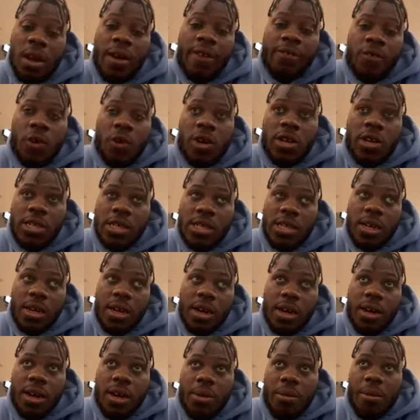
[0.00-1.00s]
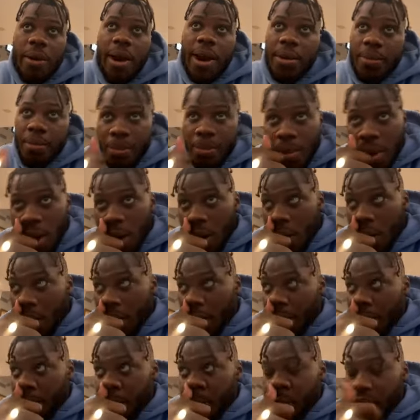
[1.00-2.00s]
of course the right
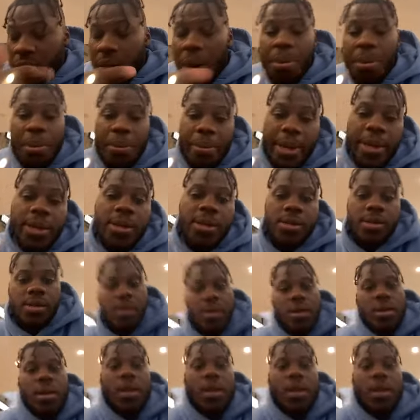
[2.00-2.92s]
supplements.